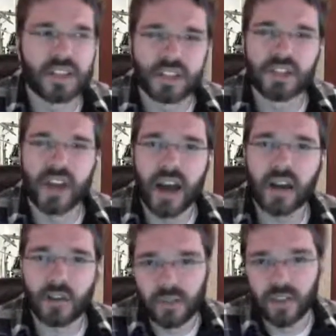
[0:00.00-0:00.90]
that stood
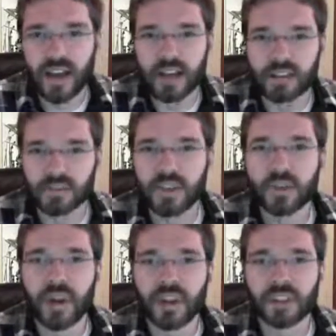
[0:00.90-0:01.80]
out over the last
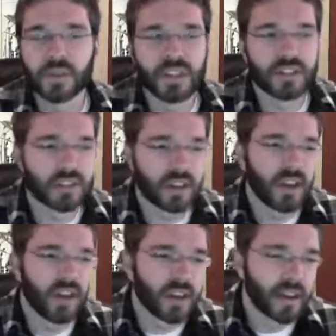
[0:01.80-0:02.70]
few exhibitions.
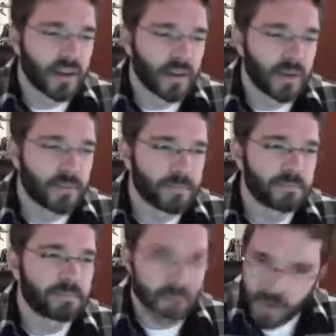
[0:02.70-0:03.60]

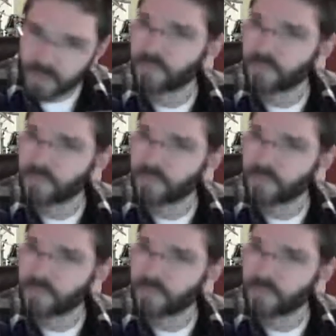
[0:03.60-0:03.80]
Um, yeah.